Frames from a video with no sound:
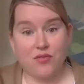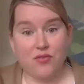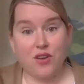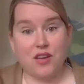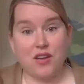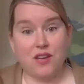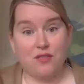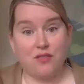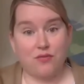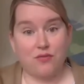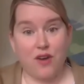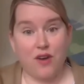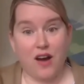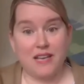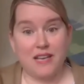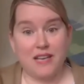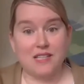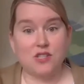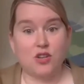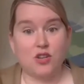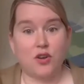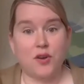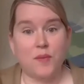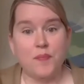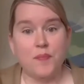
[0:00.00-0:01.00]
advice
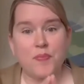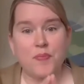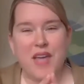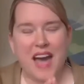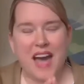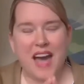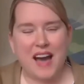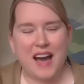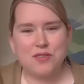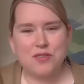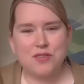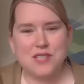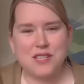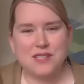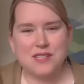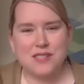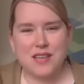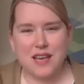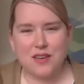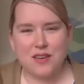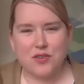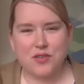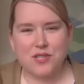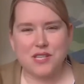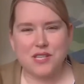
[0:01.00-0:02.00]
on how to
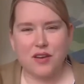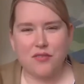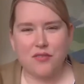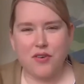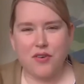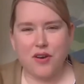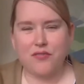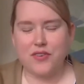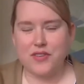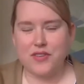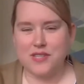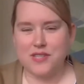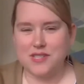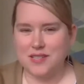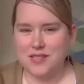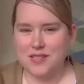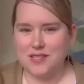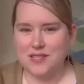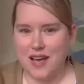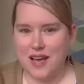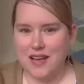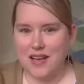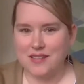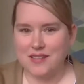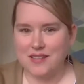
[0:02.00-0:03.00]
set yourself up for
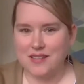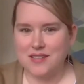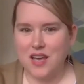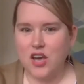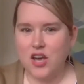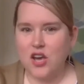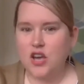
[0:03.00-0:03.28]
success.